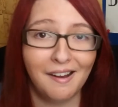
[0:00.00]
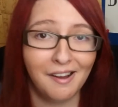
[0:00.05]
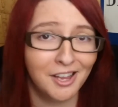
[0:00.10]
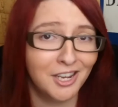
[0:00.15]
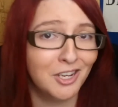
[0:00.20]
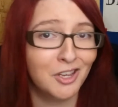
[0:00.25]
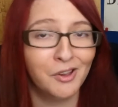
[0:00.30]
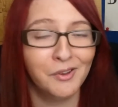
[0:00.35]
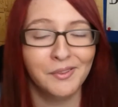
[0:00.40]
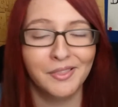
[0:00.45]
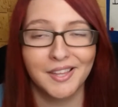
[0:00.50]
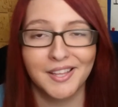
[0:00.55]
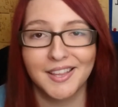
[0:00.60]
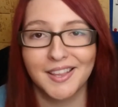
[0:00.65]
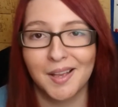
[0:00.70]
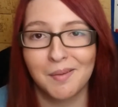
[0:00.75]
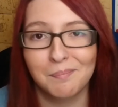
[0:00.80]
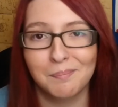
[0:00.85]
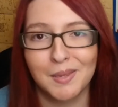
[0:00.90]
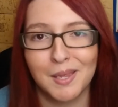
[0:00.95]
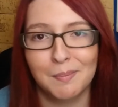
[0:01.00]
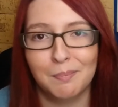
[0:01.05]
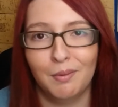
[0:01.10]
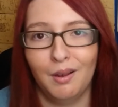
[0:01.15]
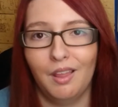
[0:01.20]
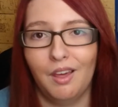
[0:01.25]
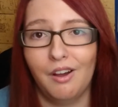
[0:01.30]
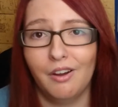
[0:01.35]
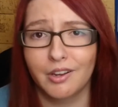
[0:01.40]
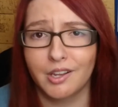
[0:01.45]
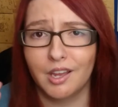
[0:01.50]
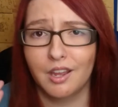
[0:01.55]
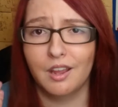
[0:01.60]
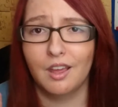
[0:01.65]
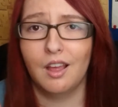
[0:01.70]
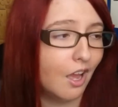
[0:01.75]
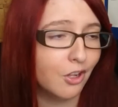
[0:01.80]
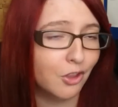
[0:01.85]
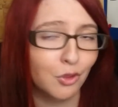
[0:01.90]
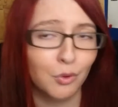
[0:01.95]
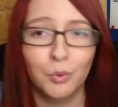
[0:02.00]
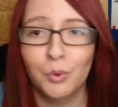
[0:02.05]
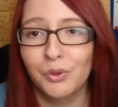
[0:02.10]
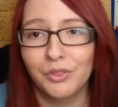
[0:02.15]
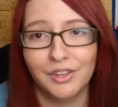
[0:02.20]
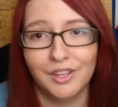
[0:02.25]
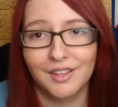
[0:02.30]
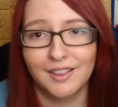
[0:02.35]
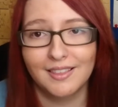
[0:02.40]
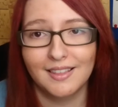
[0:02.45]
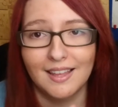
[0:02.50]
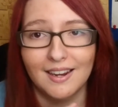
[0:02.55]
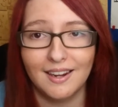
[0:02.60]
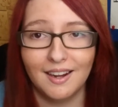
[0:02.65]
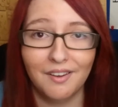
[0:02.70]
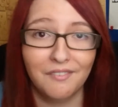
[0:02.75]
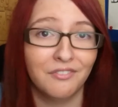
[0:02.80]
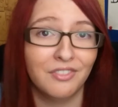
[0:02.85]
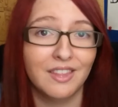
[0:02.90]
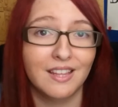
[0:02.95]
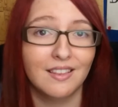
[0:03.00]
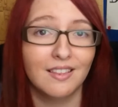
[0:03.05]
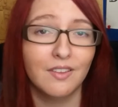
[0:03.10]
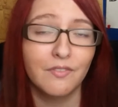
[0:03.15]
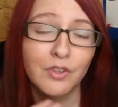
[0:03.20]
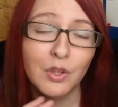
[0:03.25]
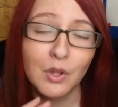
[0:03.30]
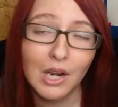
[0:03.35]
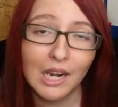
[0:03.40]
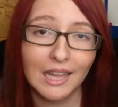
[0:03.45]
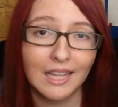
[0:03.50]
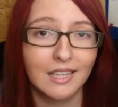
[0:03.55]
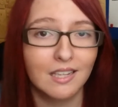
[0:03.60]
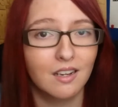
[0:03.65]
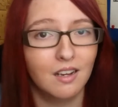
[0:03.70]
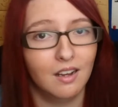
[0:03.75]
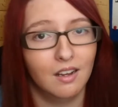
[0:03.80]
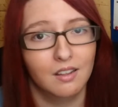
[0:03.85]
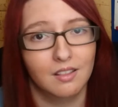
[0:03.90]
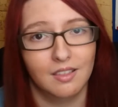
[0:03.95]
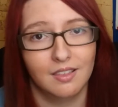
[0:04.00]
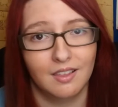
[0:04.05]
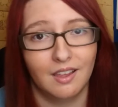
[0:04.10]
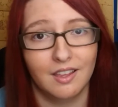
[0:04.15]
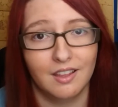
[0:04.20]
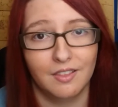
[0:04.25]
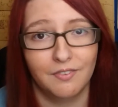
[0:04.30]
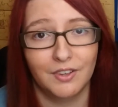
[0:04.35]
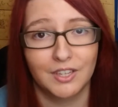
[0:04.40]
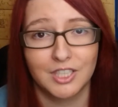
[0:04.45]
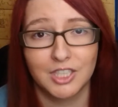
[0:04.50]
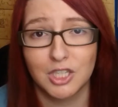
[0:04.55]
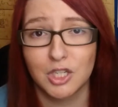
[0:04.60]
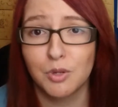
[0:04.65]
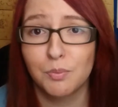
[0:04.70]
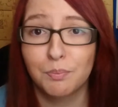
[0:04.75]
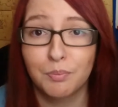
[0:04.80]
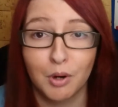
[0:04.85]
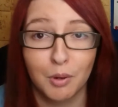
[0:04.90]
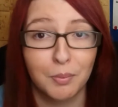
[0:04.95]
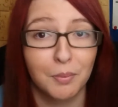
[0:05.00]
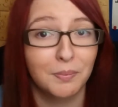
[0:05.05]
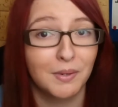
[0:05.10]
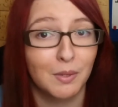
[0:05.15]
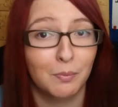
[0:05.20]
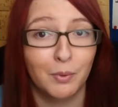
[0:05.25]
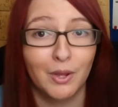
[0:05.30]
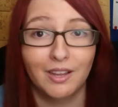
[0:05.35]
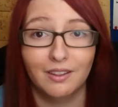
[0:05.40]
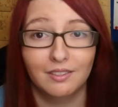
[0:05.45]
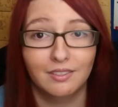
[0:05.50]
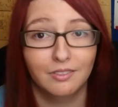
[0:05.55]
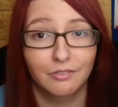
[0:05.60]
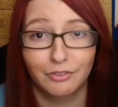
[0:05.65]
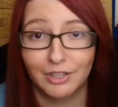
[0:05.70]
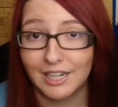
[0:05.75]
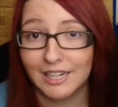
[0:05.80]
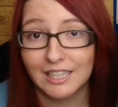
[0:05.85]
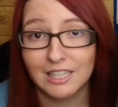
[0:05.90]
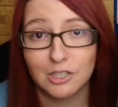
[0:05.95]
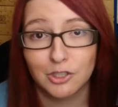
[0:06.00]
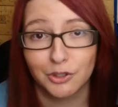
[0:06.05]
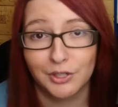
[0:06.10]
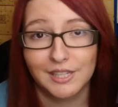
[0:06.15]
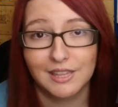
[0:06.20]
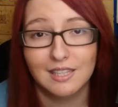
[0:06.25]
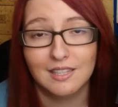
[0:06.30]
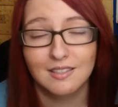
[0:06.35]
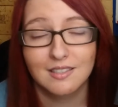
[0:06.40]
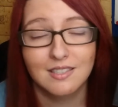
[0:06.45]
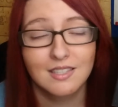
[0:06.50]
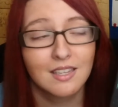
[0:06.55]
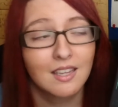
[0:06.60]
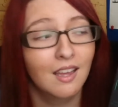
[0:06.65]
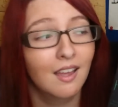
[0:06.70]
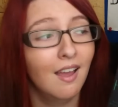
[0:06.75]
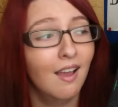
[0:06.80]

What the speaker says: I know that some people are gonna adore this and love this. If you like hard science fiction, you probably will really enjoy this.